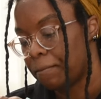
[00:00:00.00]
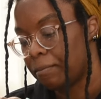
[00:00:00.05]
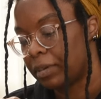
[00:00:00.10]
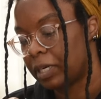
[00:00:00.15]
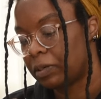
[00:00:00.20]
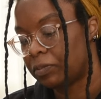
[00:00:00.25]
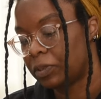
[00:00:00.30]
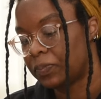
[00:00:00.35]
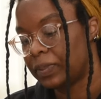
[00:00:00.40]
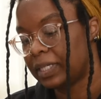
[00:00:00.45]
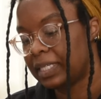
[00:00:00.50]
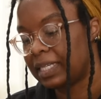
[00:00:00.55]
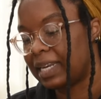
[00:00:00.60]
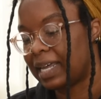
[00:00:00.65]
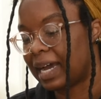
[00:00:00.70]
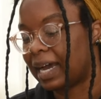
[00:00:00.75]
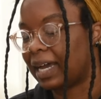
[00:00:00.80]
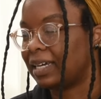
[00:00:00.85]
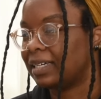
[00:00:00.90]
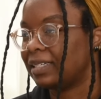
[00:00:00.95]
But it would be
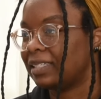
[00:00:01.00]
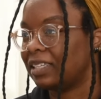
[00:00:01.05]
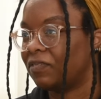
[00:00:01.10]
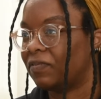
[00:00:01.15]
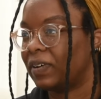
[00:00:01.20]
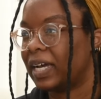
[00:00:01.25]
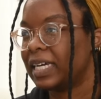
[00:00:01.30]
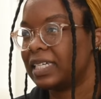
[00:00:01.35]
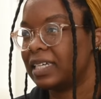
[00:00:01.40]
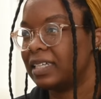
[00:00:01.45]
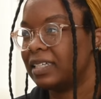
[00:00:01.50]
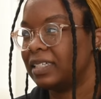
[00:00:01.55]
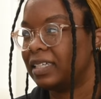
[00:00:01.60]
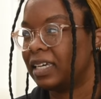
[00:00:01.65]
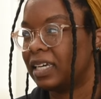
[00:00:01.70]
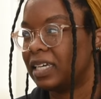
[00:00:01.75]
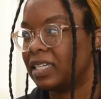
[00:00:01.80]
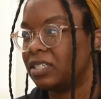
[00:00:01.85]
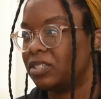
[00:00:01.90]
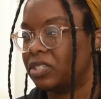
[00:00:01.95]
nice if I could
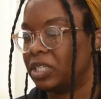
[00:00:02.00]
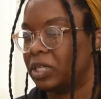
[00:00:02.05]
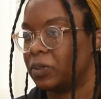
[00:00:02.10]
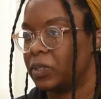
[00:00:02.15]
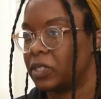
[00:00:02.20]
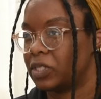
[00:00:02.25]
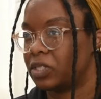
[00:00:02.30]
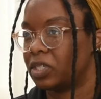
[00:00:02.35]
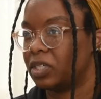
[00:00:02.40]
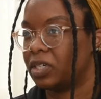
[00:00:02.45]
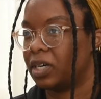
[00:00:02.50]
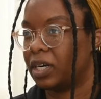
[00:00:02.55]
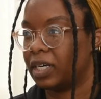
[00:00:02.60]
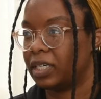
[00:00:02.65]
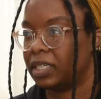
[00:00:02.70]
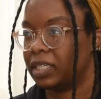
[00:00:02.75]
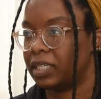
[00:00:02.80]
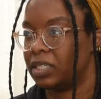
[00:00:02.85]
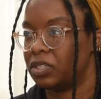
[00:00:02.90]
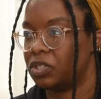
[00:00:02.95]
get Dearest
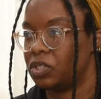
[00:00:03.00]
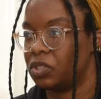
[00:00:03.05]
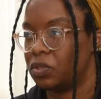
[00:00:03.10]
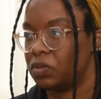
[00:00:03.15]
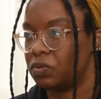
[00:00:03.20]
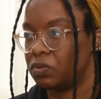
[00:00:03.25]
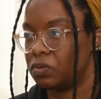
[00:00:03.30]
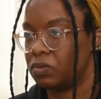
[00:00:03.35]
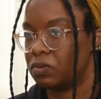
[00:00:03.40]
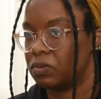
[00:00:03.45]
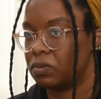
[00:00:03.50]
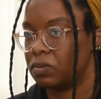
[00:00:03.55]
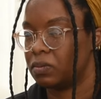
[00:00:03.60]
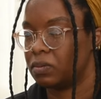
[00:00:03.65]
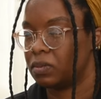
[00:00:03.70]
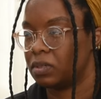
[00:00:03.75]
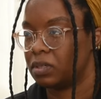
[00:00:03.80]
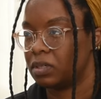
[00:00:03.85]
Garden to,